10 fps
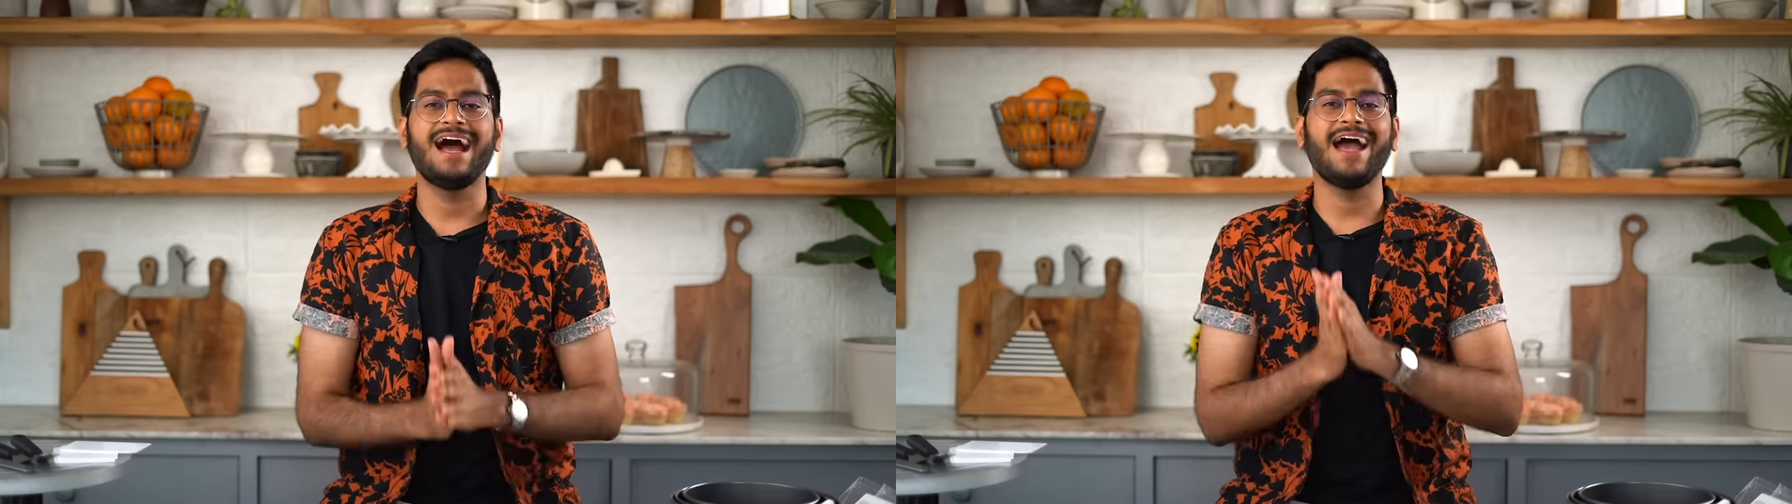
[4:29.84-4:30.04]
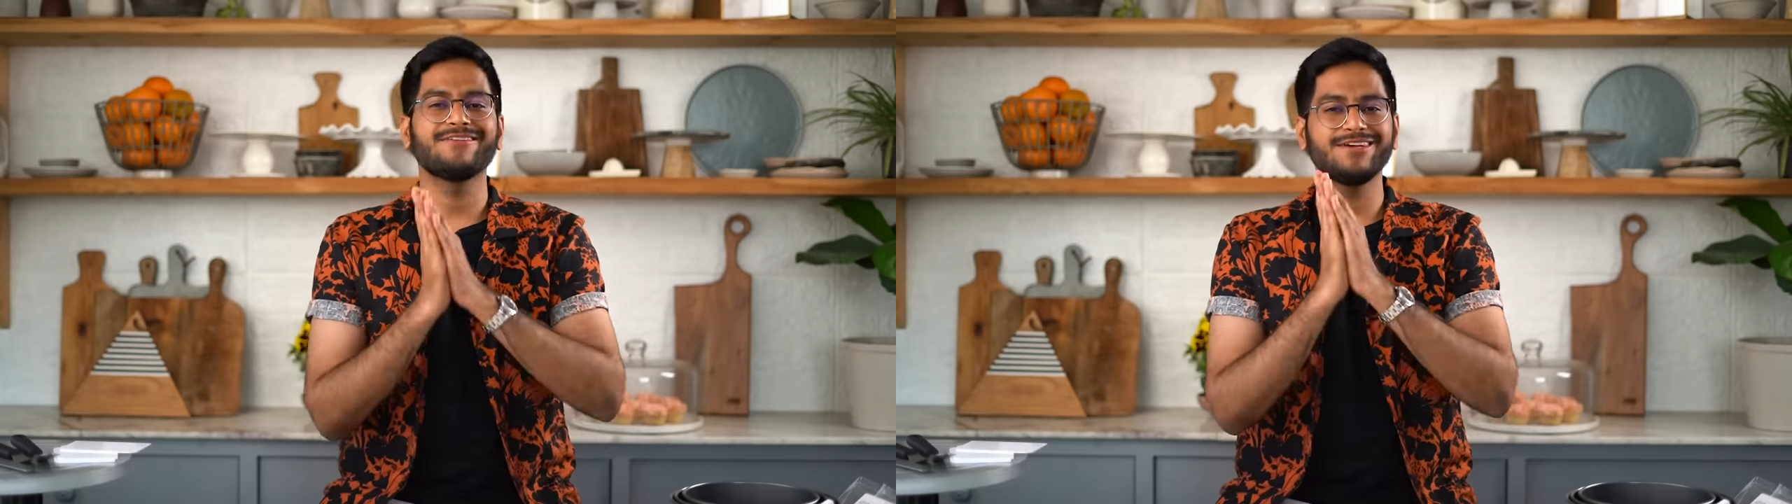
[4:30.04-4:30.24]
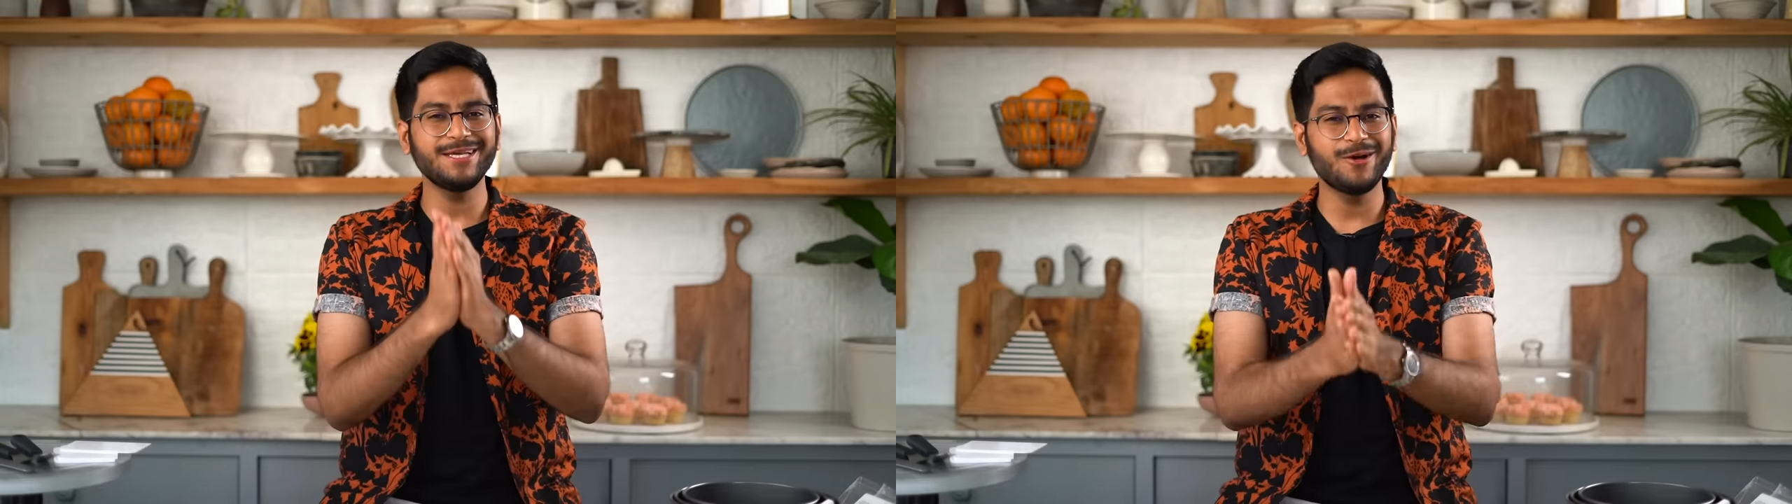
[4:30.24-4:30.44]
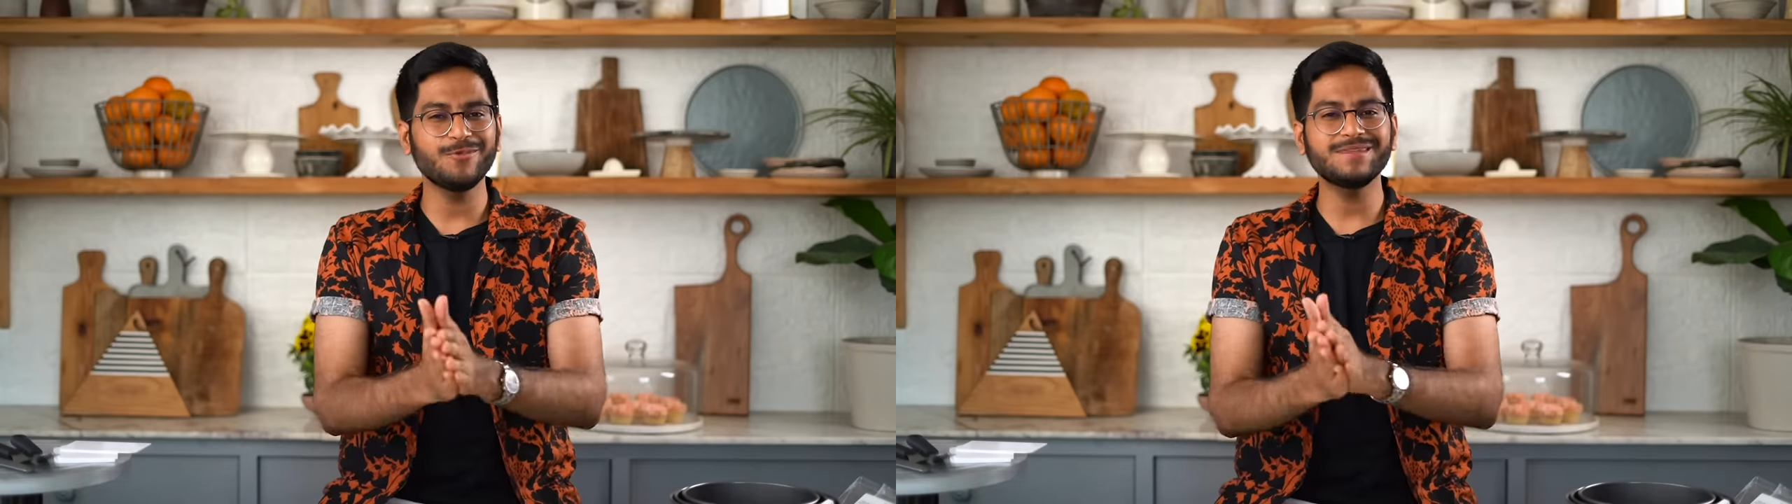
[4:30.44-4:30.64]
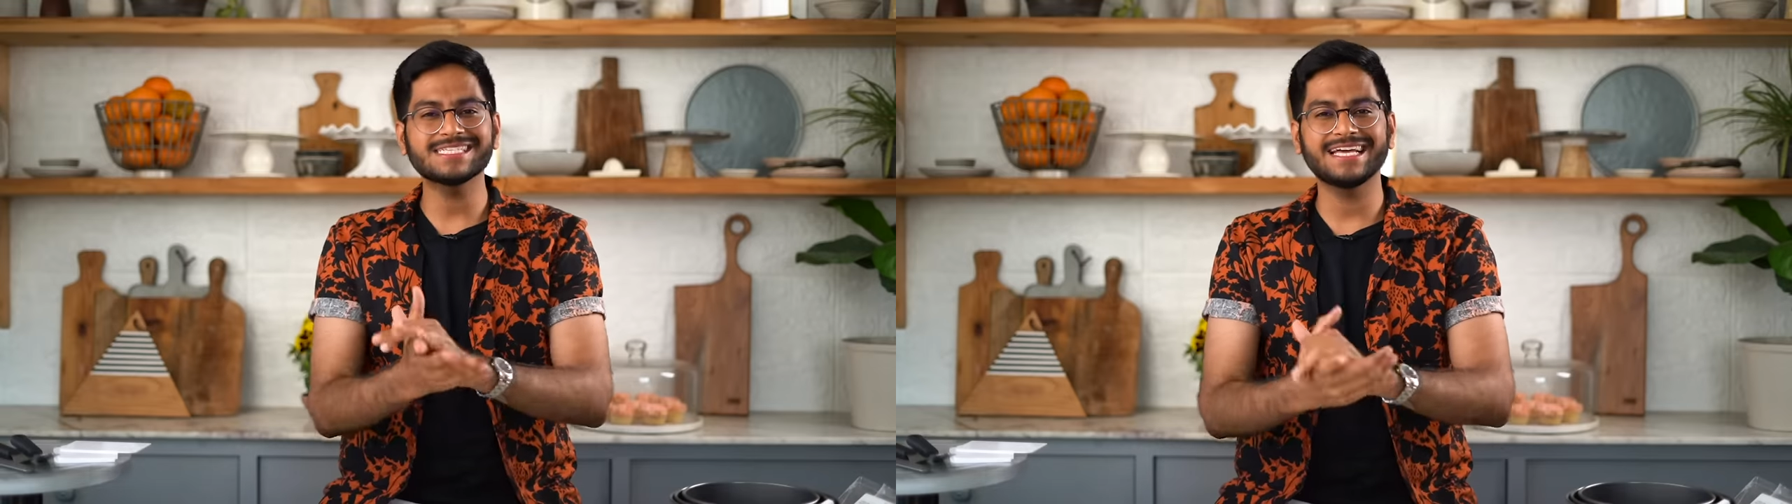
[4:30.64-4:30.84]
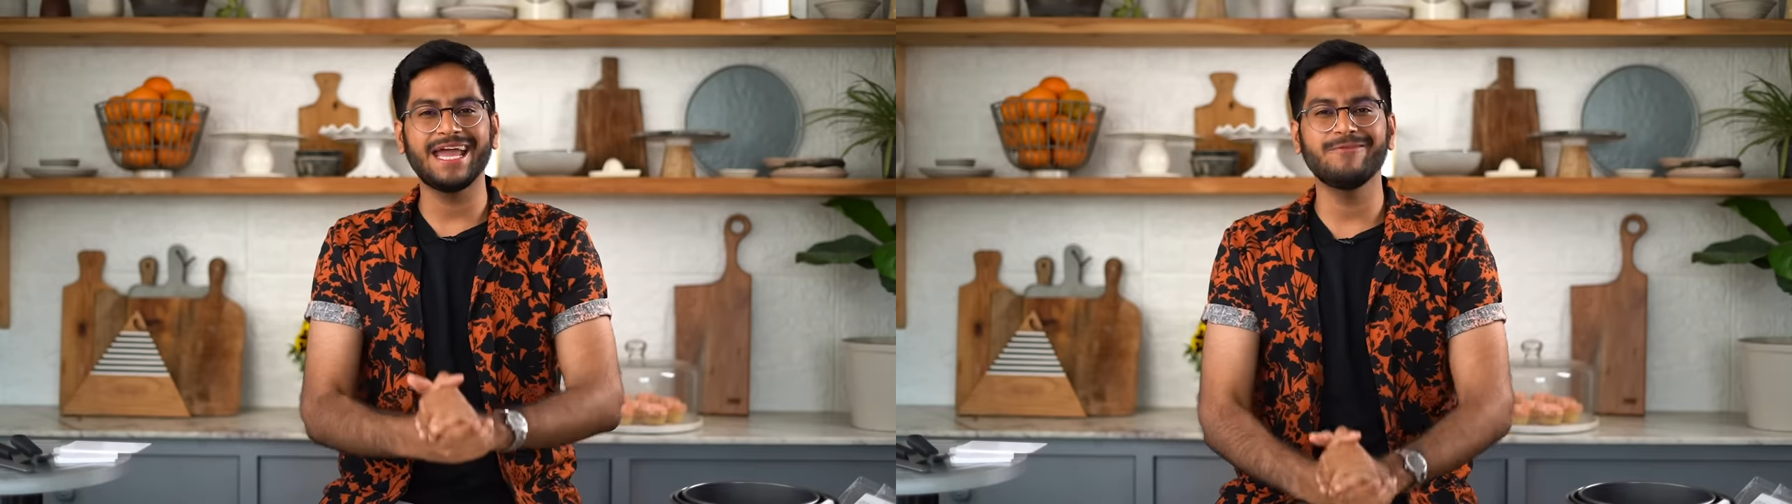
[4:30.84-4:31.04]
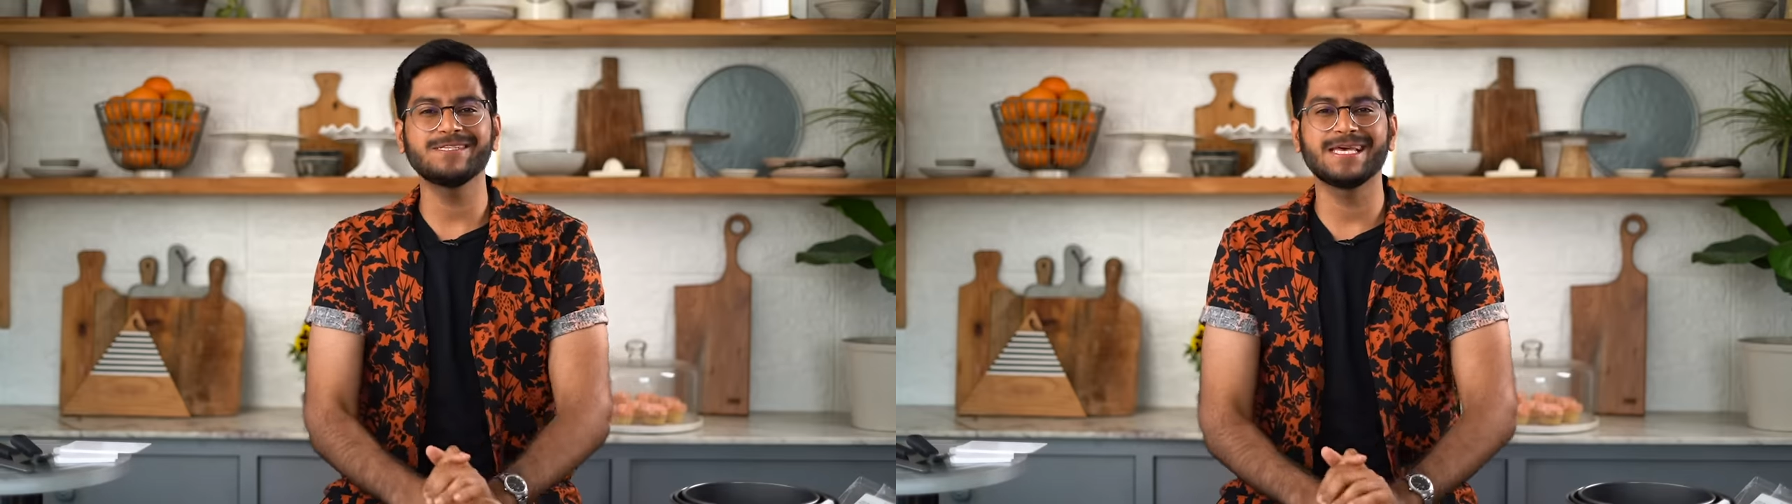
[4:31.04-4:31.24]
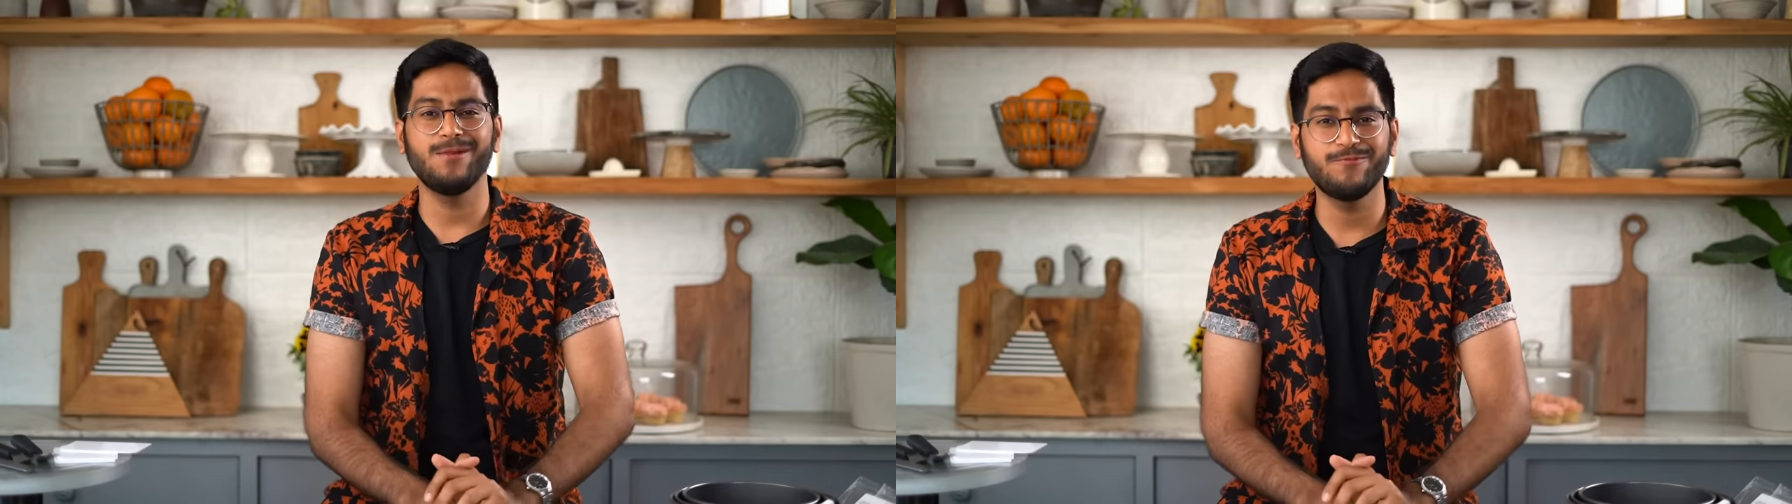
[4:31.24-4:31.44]
I really hope this guide
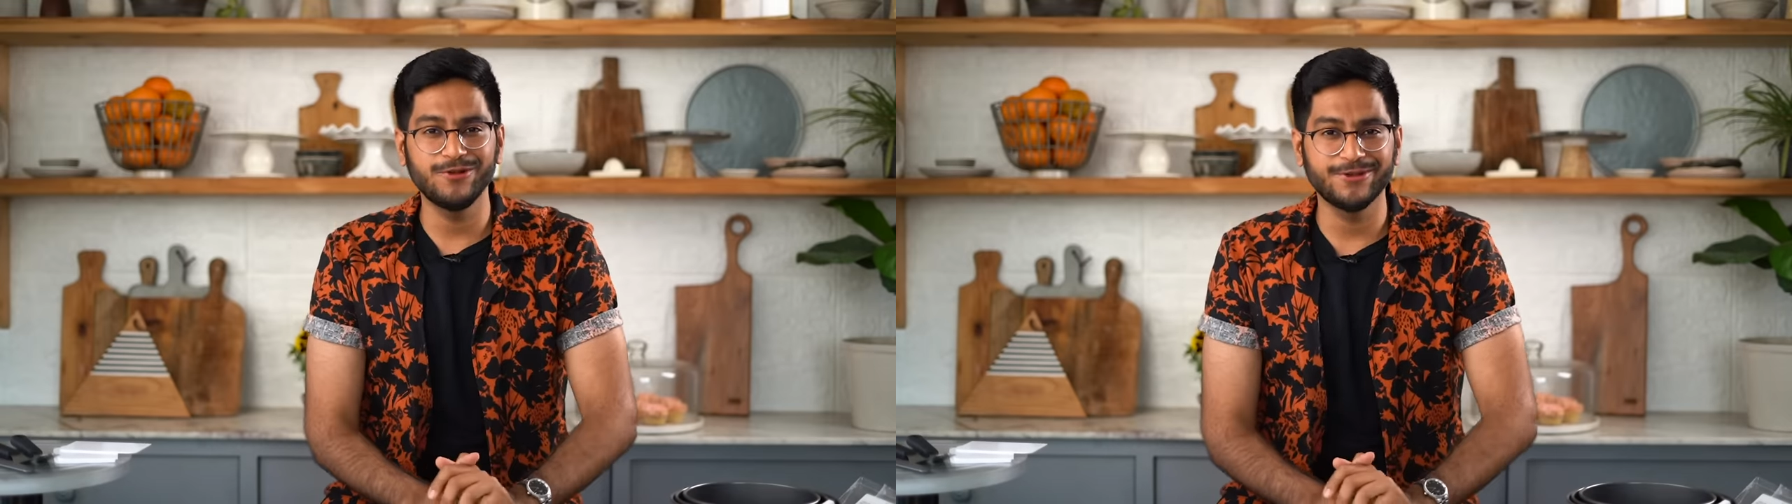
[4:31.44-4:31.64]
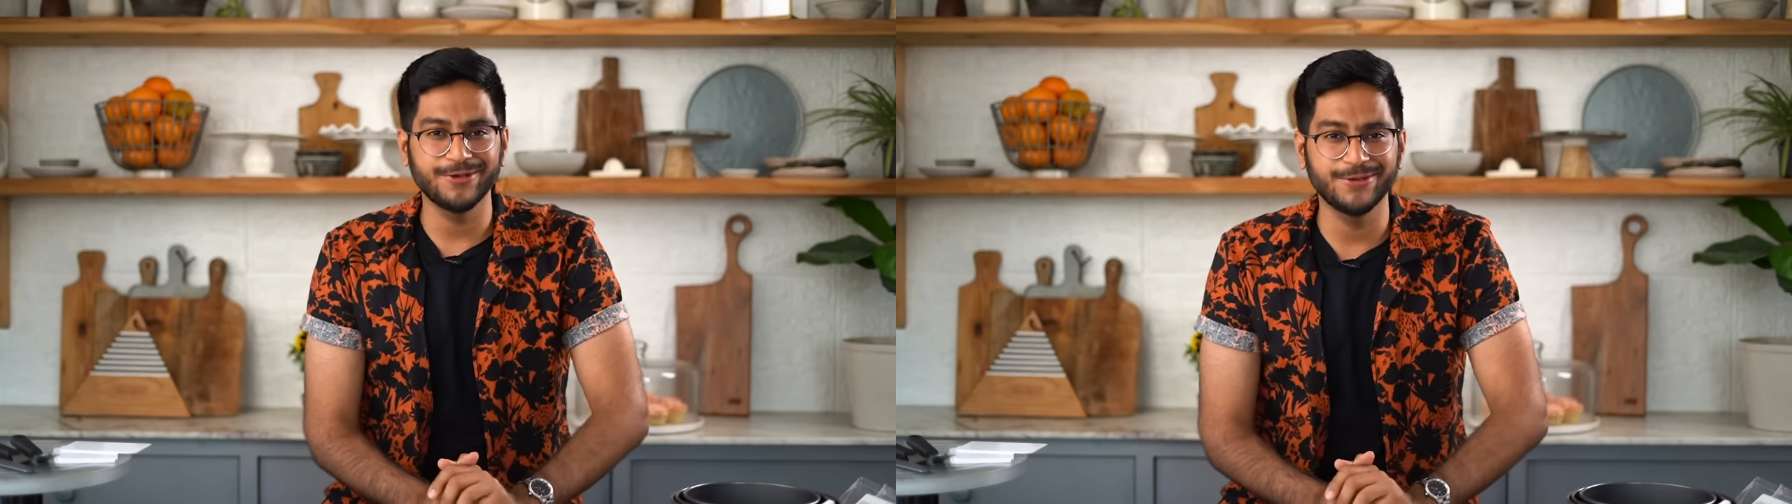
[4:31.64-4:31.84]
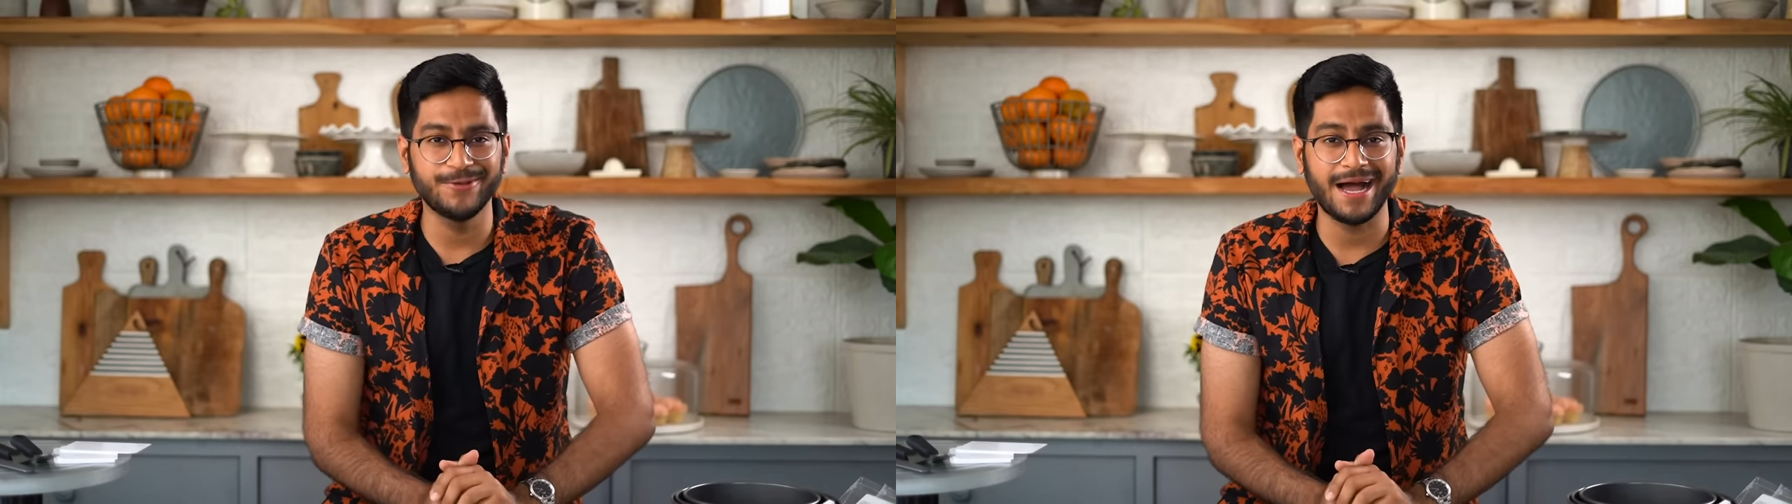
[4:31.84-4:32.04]
was helpful to you.